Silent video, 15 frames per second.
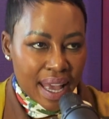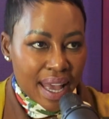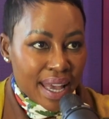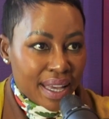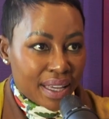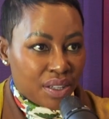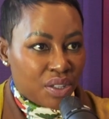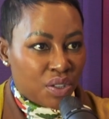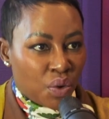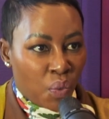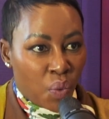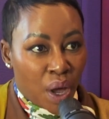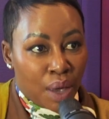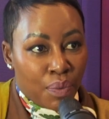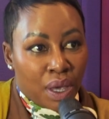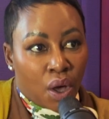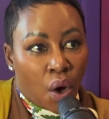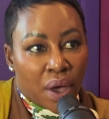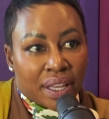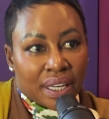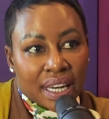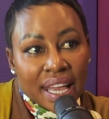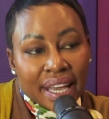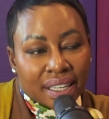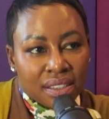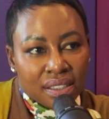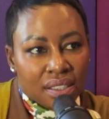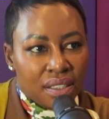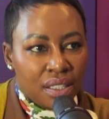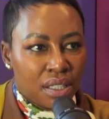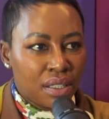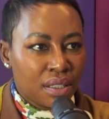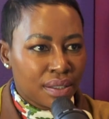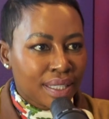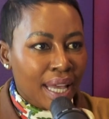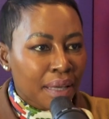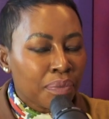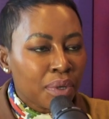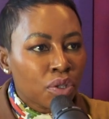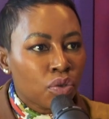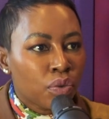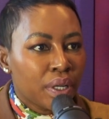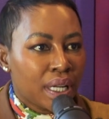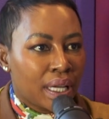and where we're going next, take me through it